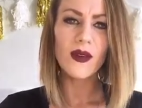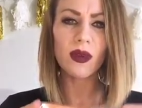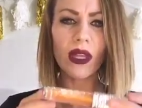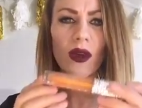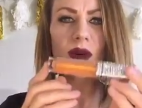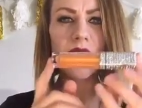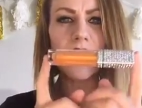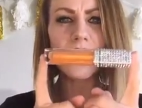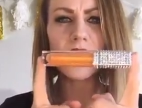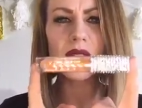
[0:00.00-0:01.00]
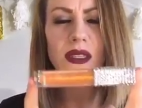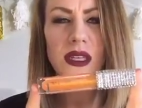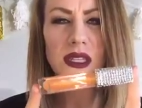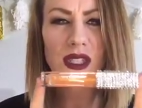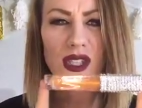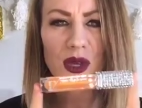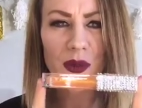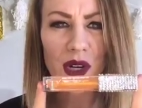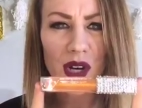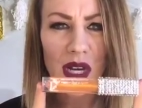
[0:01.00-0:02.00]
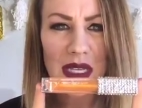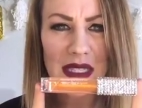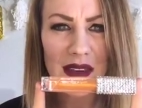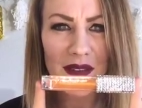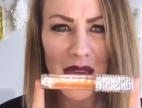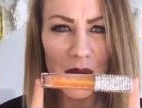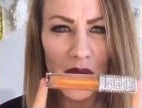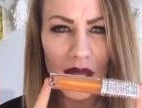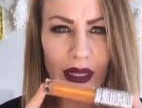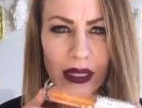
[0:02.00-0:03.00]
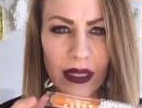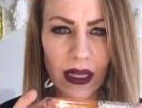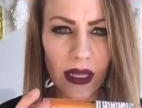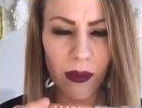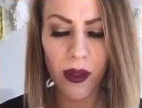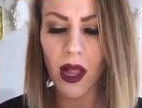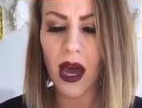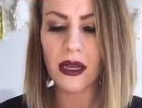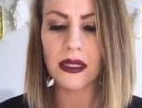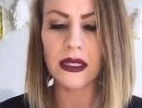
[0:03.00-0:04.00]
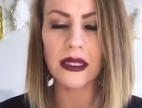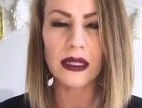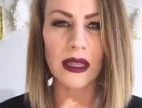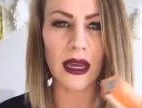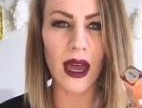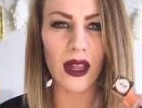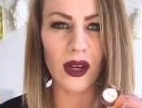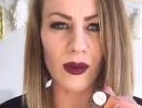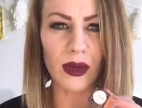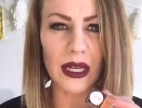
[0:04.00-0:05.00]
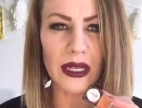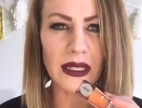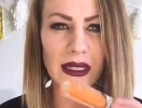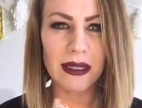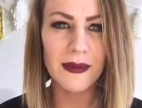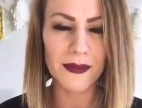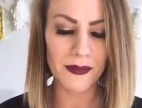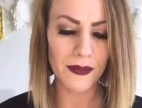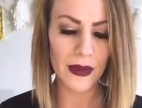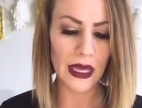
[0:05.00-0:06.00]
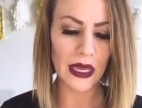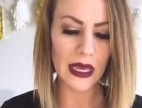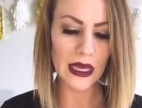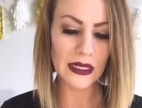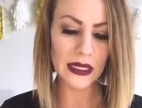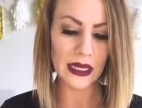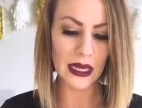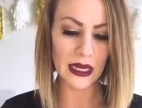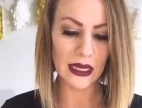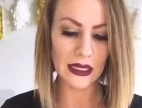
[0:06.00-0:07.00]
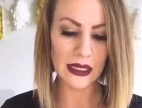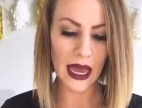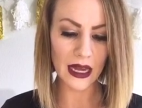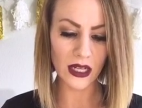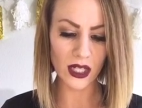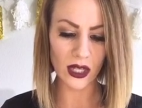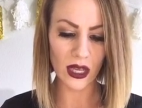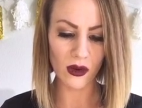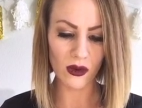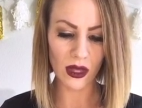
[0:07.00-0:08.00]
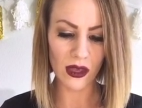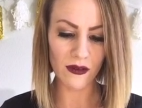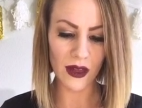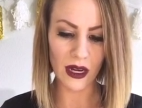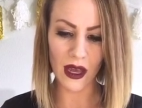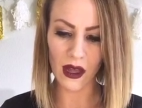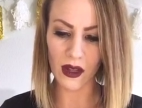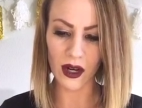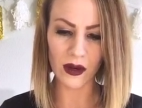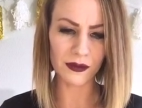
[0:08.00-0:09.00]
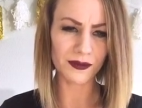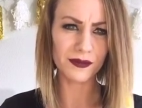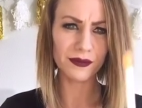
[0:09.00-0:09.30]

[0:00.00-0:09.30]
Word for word: Really quick, I know this looks super crazy vibrant. This is a lip gloss. This is in the color Bliss. It is actually a really fun color.